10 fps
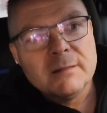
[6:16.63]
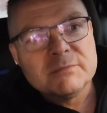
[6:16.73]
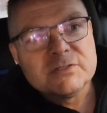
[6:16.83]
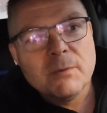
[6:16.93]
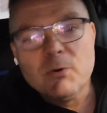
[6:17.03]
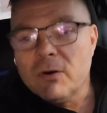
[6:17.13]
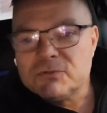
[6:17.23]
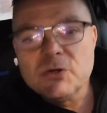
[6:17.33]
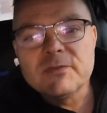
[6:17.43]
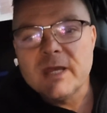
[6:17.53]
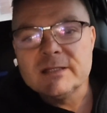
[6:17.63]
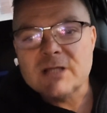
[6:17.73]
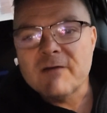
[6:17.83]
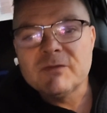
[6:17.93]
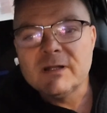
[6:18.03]
So boom, 2 things
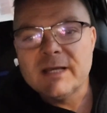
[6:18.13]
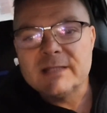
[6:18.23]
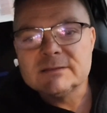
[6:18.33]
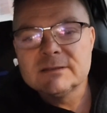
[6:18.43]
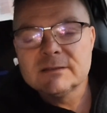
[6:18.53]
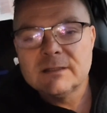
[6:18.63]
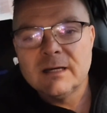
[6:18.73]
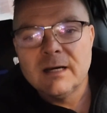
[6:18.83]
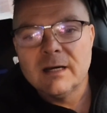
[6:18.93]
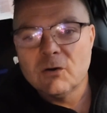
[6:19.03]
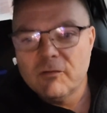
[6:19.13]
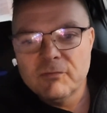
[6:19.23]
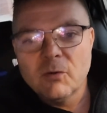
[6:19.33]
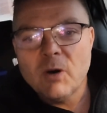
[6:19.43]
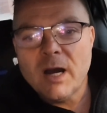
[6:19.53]
off the list. Go
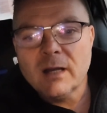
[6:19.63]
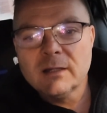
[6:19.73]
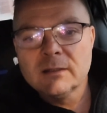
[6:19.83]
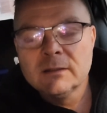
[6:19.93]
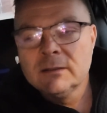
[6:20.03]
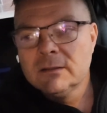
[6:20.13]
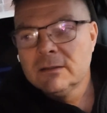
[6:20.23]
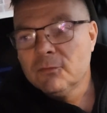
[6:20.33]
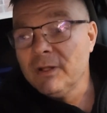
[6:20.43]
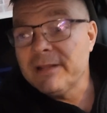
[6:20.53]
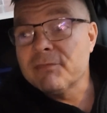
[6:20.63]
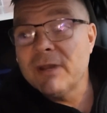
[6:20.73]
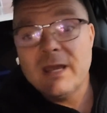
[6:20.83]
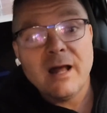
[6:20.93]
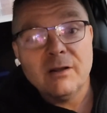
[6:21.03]
for a walk. Really
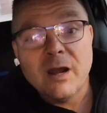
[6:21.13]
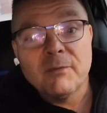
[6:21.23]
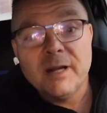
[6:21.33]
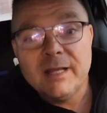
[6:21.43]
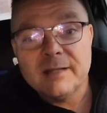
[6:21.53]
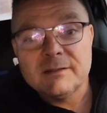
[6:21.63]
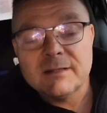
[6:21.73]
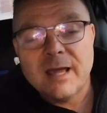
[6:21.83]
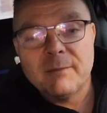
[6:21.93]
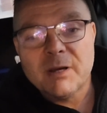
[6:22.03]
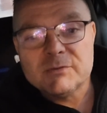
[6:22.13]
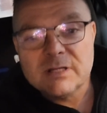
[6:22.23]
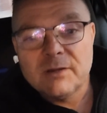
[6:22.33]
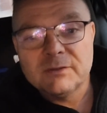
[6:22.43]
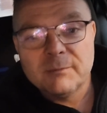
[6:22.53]
3 already at the time I was
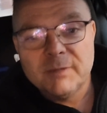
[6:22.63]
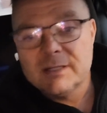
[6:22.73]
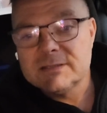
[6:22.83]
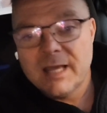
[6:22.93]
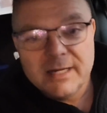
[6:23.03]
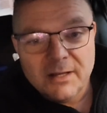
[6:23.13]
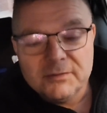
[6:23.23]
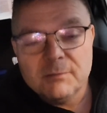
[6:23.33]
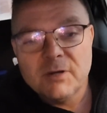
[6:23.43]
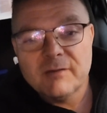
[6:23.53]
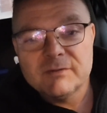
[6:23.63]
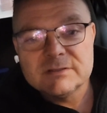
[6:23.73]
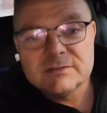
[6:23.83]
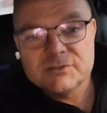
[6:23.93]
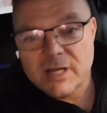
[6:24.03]
out there, because I ate a healthy
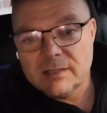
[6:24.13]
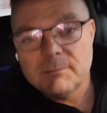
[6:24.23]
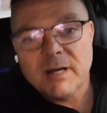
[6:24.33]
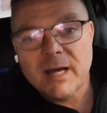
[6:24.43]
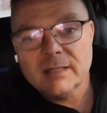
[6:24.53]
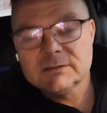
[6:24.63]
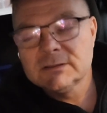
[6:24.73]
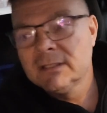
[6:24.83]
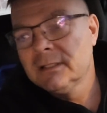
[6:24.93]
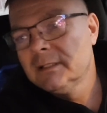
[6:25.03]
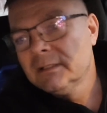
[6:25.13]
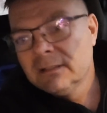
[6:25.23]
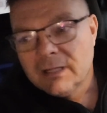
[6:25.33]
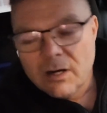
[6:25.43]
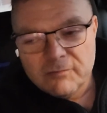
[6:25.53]
breakfast, checked the box,
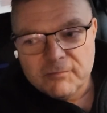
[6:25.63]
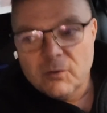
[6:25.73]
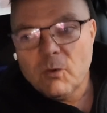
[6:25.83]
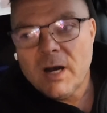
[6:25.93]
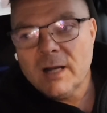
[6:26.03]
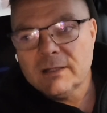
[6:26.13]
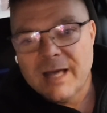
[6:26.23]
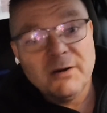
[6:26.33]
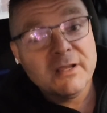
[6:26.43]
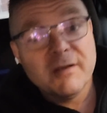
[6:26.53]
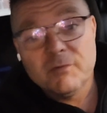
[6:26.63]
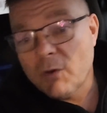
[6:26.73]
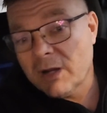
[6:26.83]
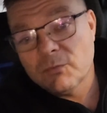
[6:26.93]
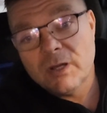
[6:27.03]
out for a walk. I don't care if you
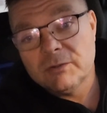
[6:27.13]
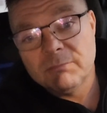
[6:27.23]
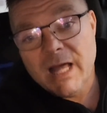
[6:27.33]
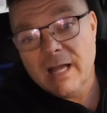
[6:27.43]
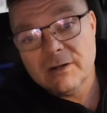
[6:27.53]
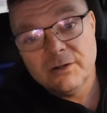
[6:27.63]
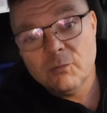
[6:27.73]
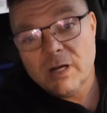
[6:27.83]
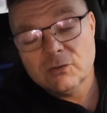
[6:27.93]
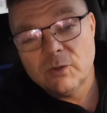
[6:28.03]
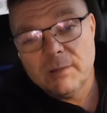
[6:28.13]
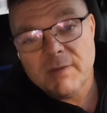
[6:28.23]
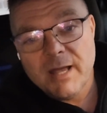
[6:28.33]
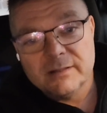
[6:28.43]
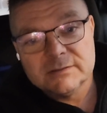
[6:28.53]
walk around the block or you walk 20
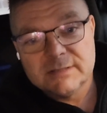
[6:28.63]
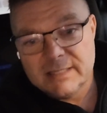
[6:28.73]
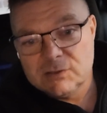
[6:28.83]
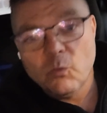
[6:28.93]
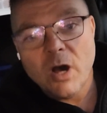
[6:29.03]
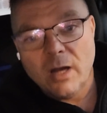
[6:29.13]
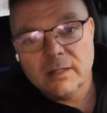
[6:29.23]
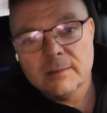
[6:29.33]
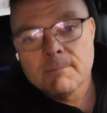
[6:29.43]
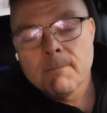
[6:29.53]
miles. That's a walk.